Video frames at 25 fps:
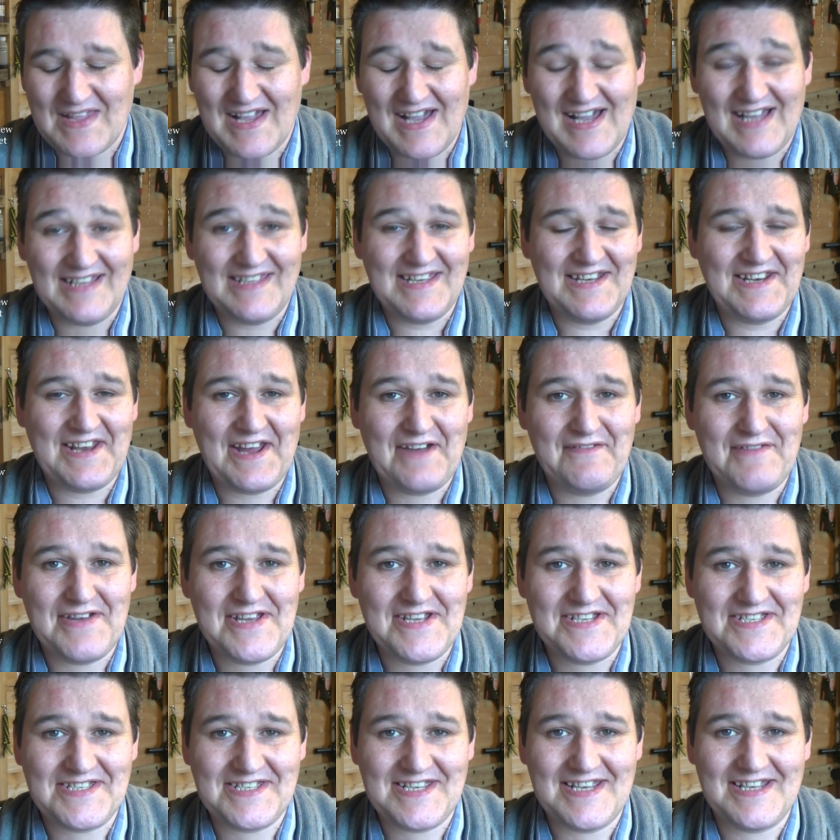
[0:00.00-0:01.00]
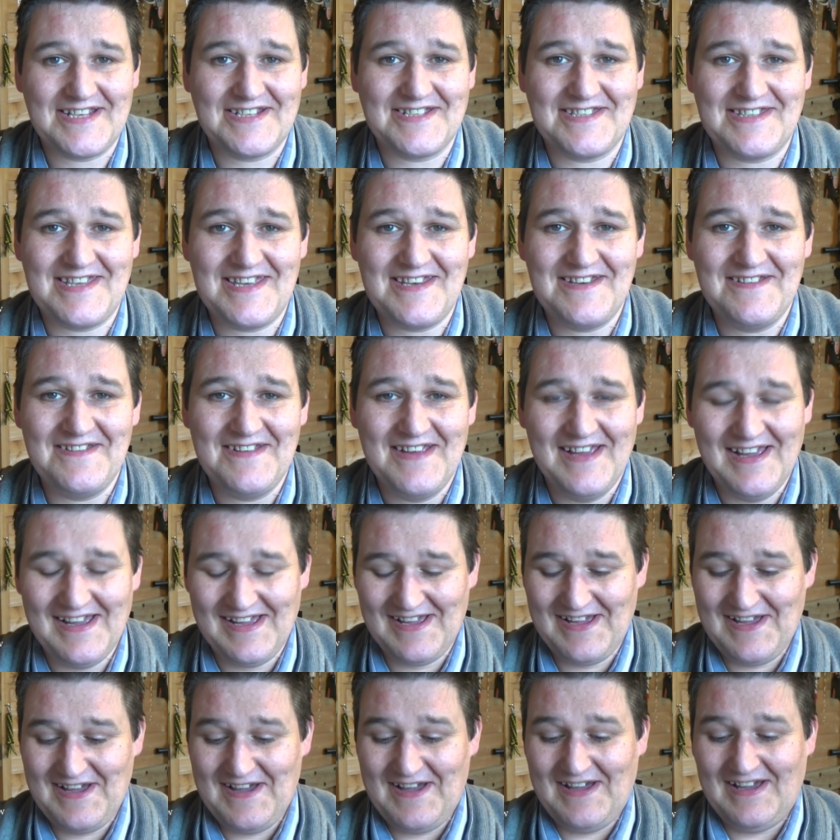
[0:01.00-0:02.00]
I did have it at 16, and
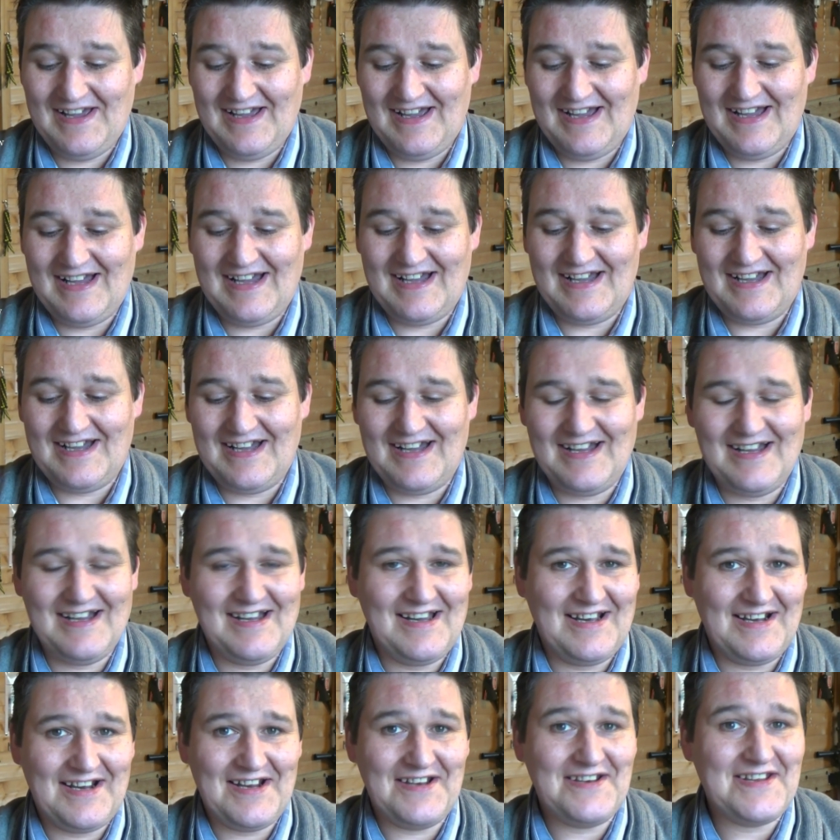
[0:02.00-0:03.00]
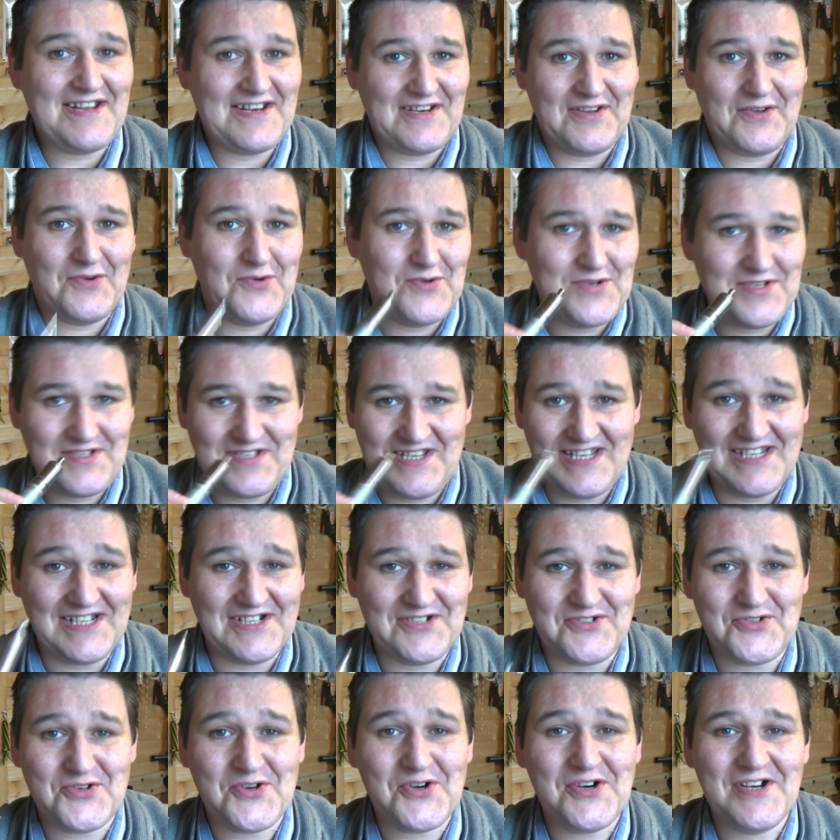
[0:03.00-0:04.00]
I did go and take
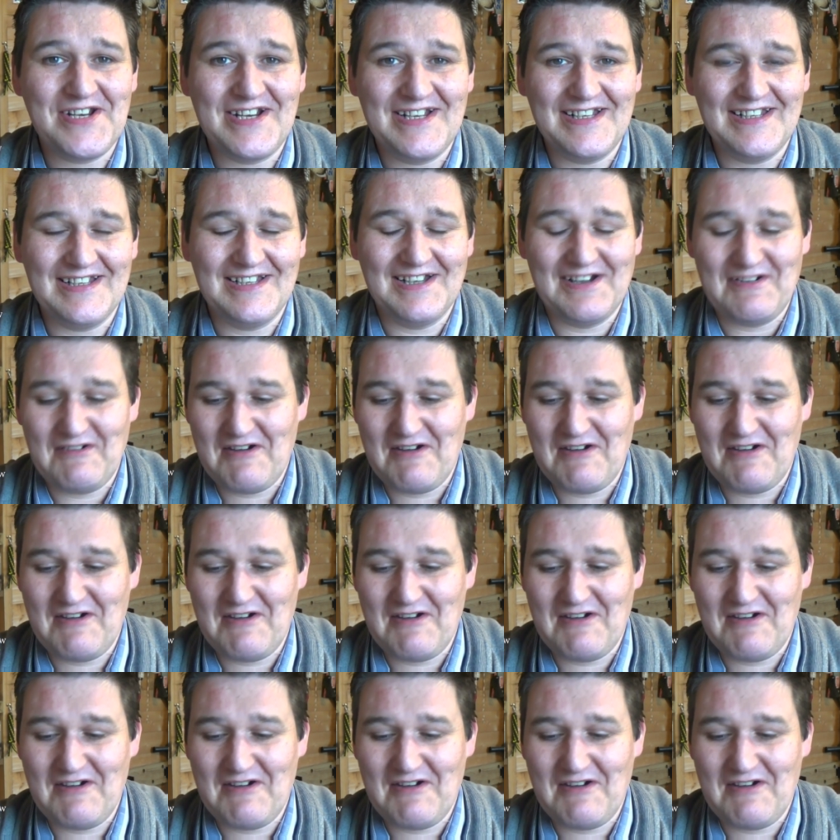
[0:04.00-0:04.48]
a draw on it,